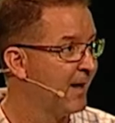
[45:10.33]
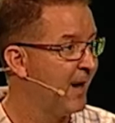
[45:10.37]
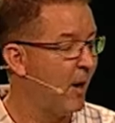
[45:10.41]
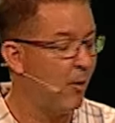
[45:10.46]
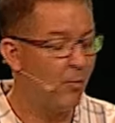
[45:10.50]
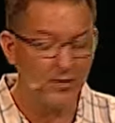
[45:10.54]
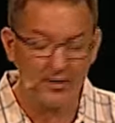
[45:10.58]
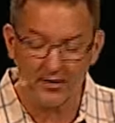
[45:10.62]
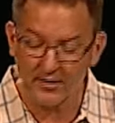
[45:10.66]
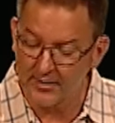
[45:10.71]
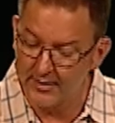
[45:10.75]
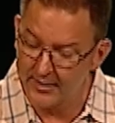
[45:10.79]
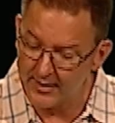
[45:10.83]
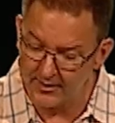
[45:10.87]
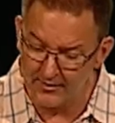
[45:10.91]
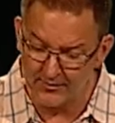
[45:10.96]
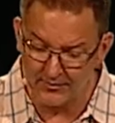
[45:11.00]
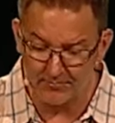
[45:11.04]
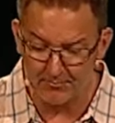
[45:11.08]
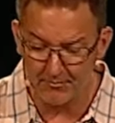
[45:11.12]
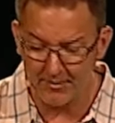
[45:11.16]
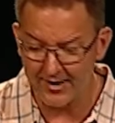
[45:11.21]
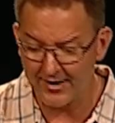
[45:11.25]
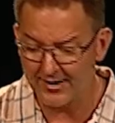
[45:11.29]
I want to
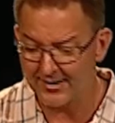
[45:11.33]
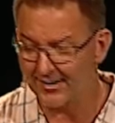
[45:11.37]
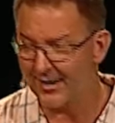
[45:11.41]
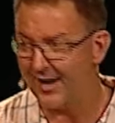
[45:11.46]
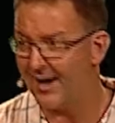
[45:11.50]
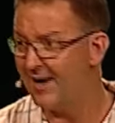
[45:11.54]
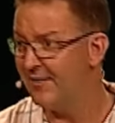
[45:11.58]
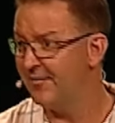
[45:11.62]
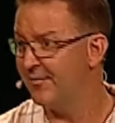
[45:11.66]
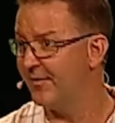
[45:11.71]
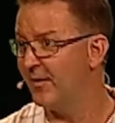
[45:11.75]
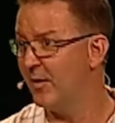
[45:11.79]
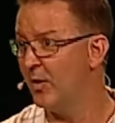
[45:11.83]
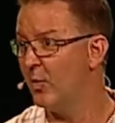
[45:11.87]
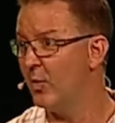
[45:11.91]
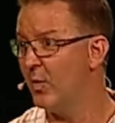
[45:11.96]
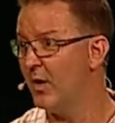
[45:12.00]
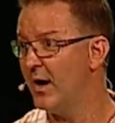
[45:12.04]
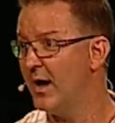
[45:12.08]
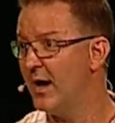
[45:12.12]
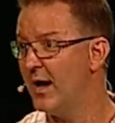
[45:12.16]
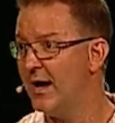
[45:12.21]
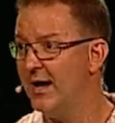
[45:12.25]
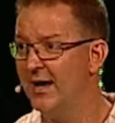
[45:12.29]
give my life
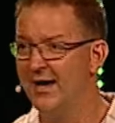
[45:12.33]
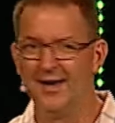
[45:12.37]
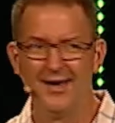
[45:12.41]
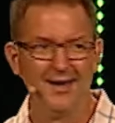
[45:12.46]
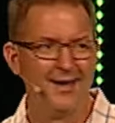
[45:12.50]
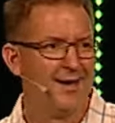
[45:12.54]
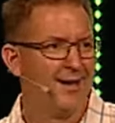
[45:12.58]
away.